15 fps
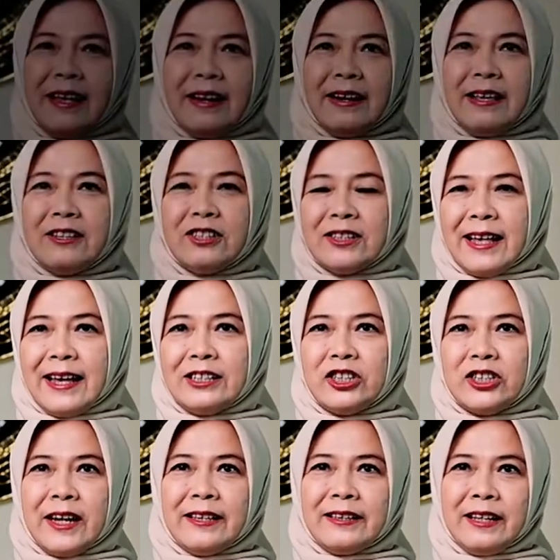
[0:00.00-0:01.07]
Ladies and
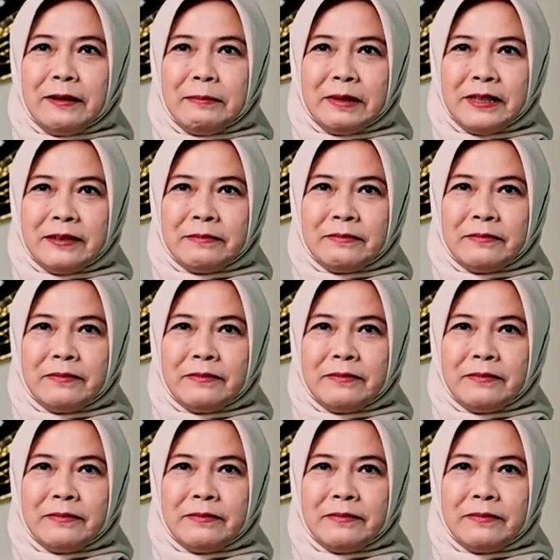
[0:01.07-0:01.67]
gentlemen,